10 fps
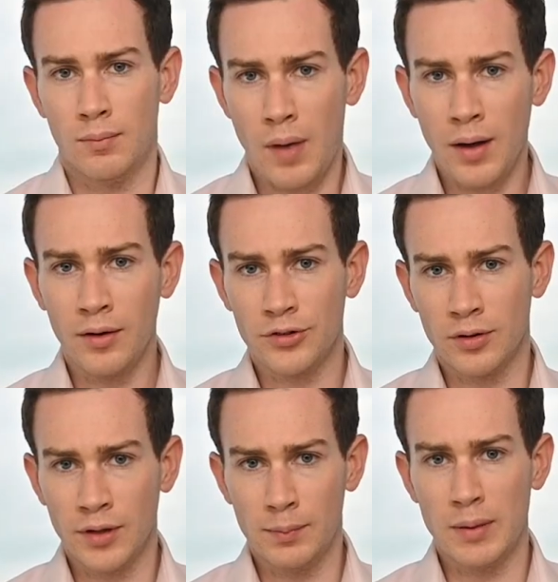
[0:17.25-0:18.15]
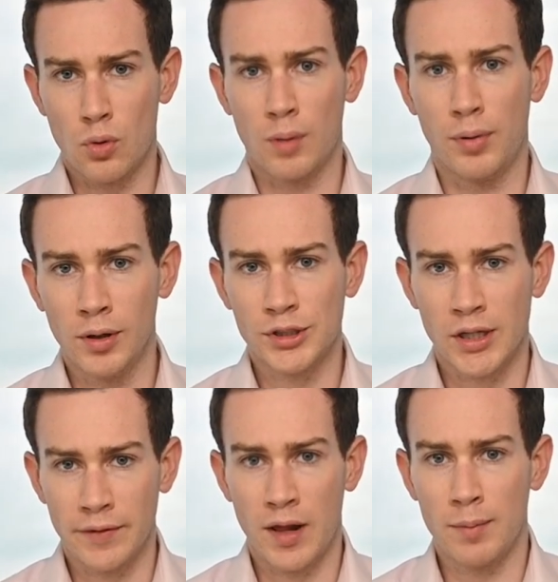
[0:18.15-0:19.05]
Models are a little bit more bullish
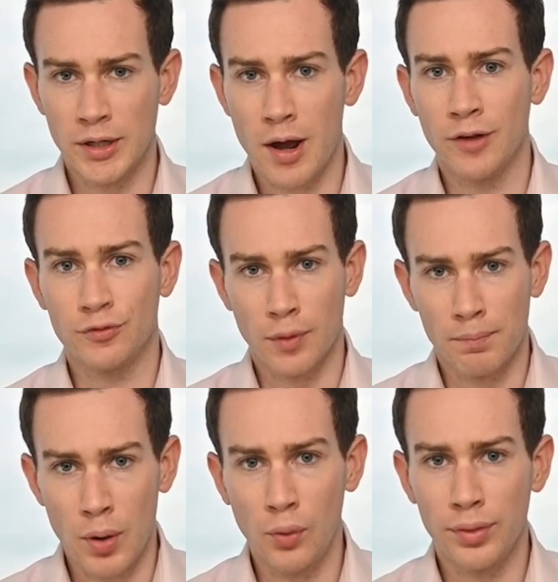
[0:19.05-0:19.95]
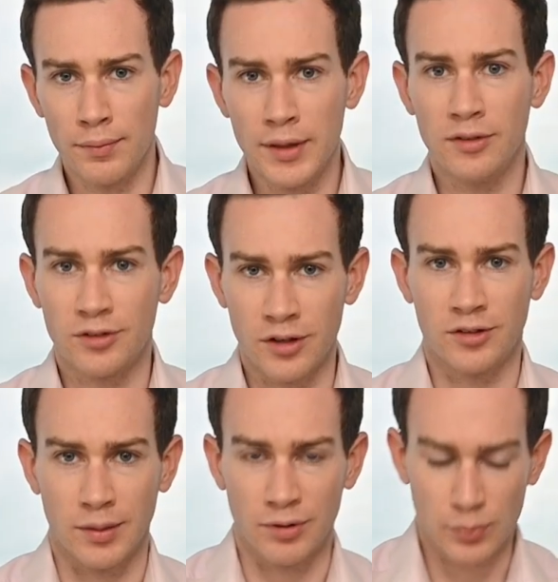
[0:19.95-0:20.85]
on development odds for both of these
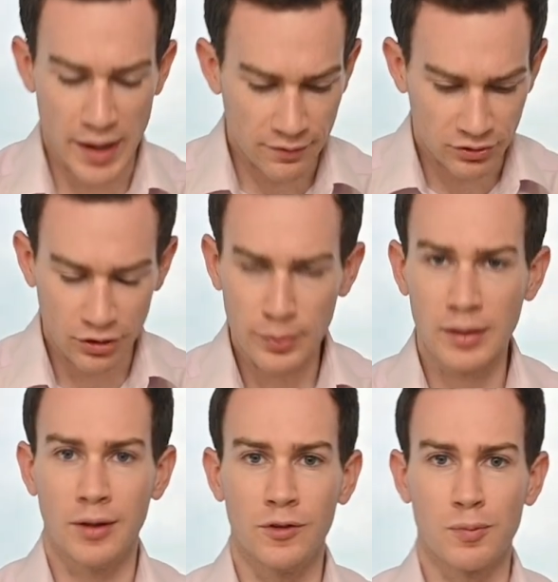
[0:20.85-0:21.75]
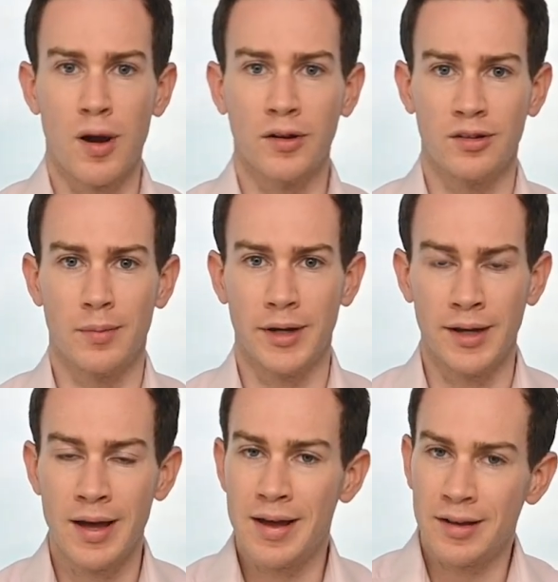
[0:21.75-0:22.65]
systems. We have two in close
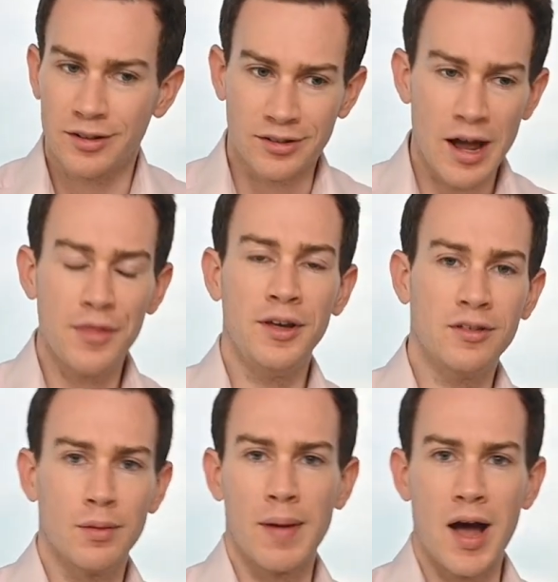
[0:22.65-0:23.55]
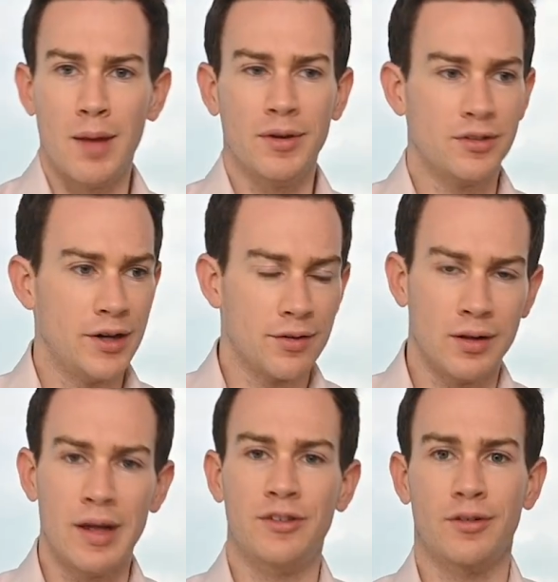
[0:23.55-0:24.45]
proximity, southeast of the Bahamas, near the
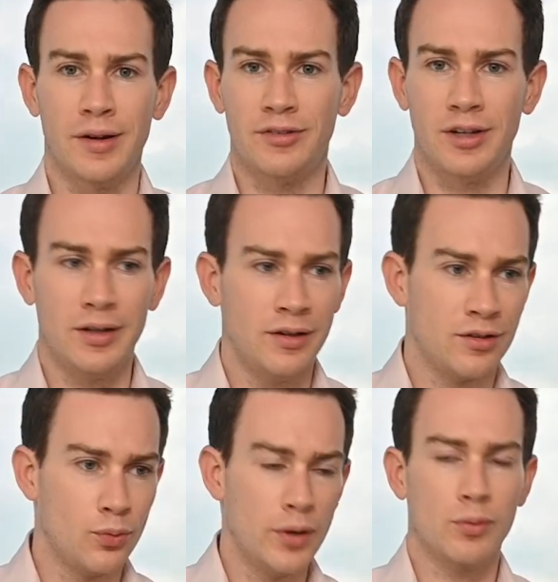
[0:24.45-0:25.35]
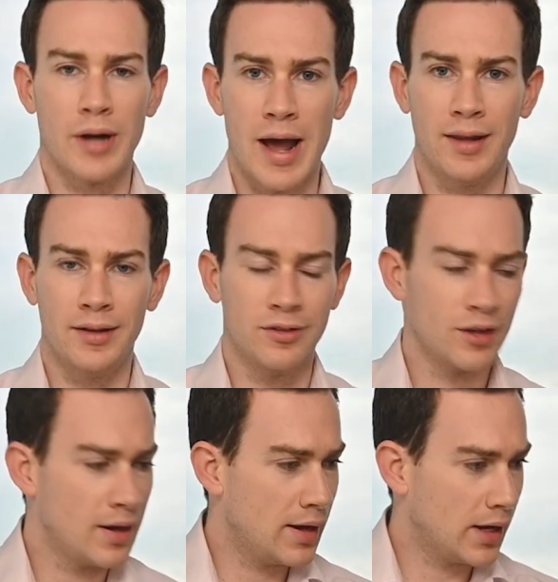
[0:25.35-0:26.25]
Lesser Antilles, the Windward
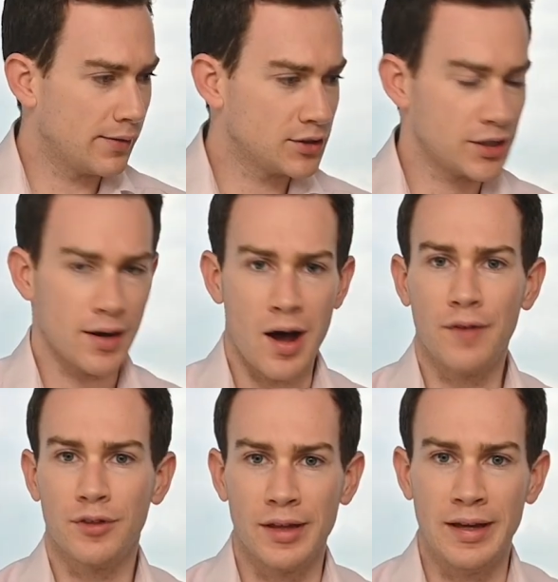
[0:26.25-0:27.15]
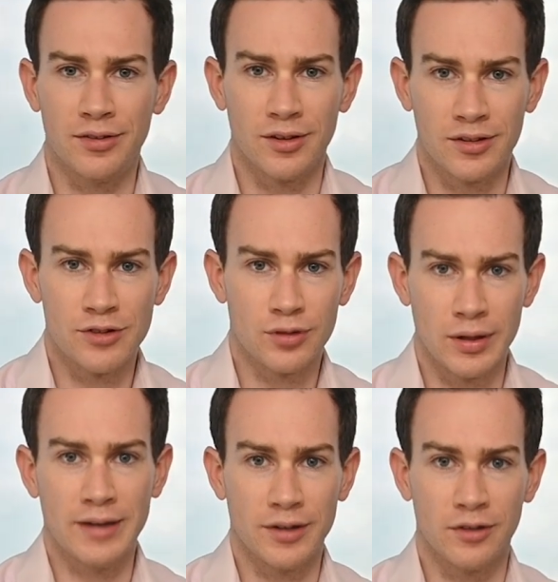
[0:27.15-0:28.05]
Islands, and eventually off to the east in the Central
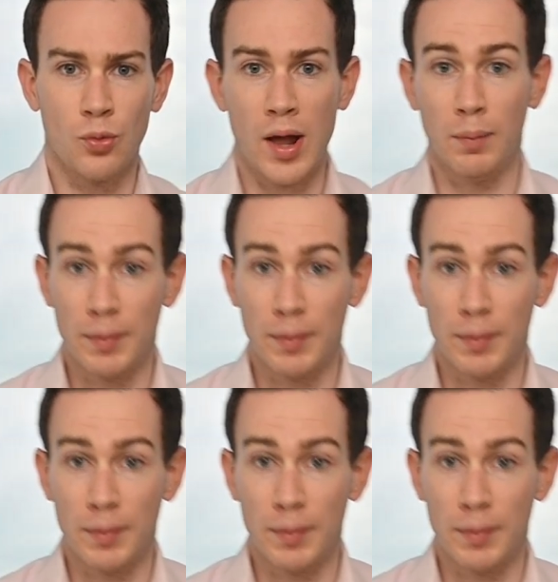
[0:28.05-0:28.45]
Atlantic as well.